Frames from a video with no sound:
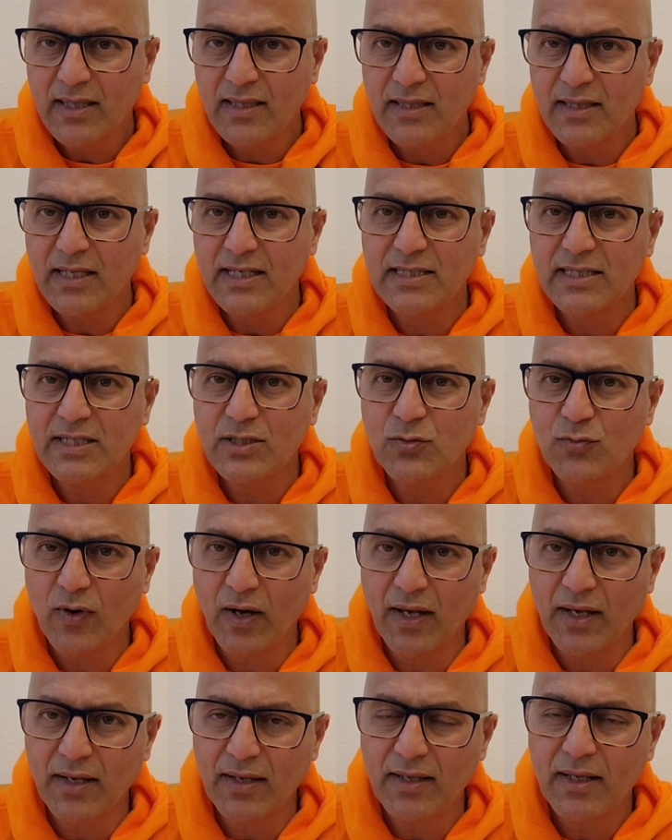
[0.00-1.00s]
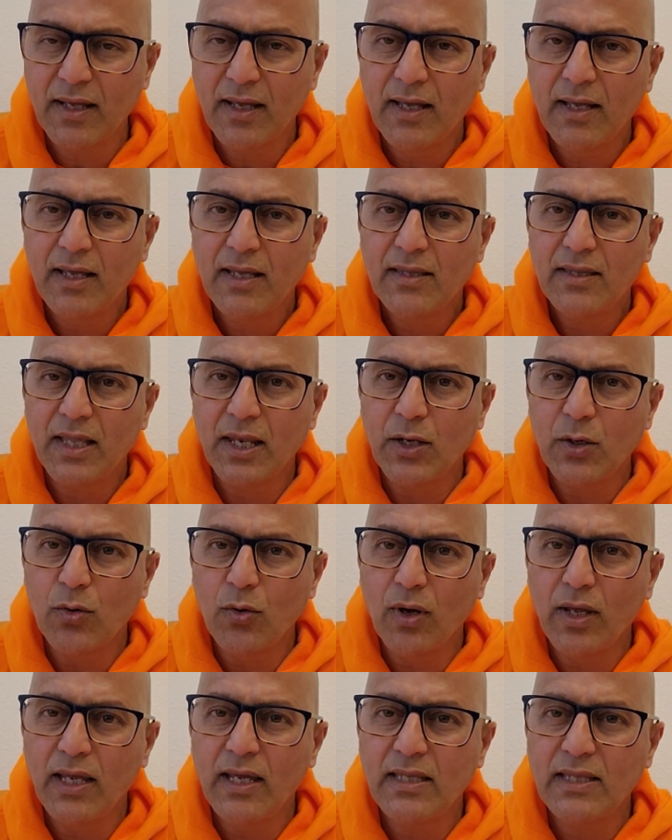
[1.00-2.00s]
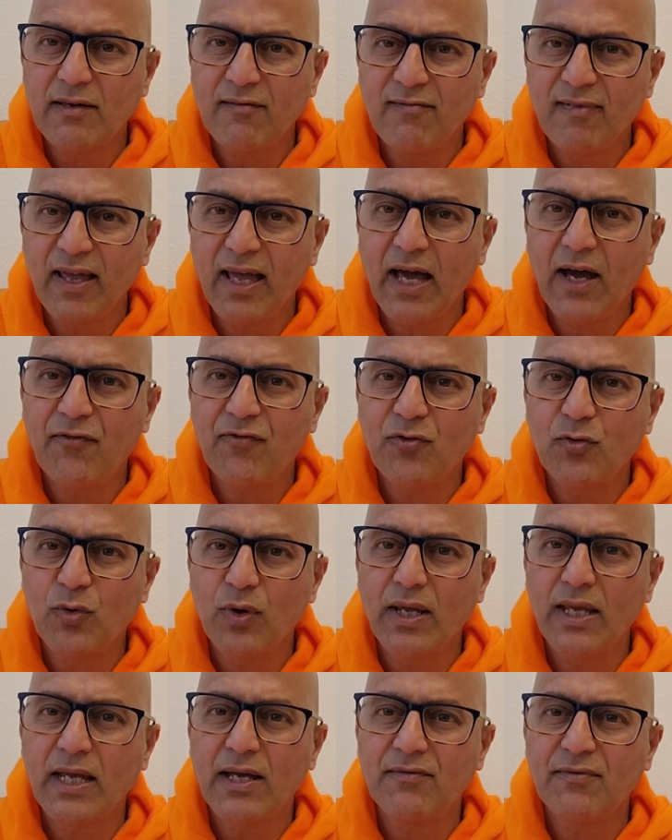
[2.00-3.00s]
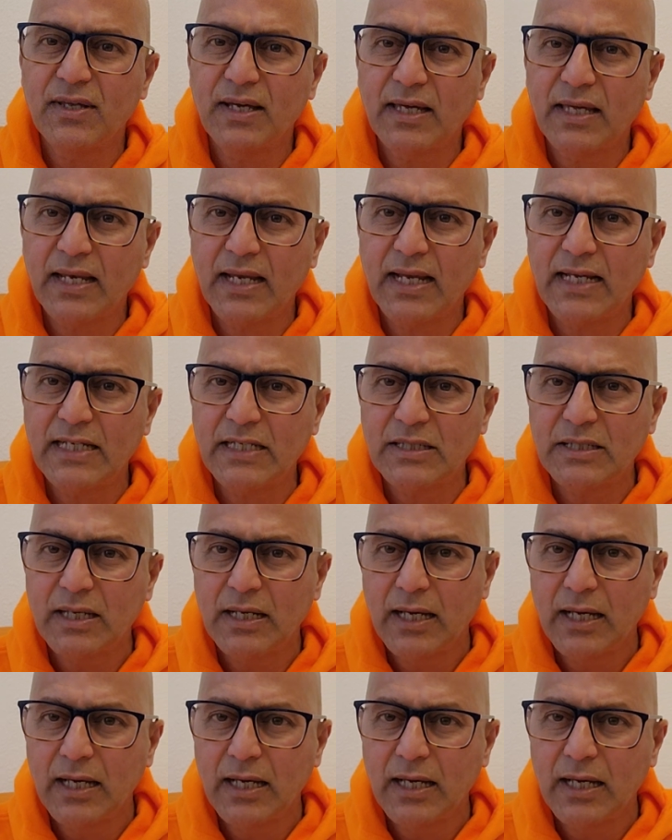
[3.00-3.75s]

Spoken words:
This is one. The way of knowing of the great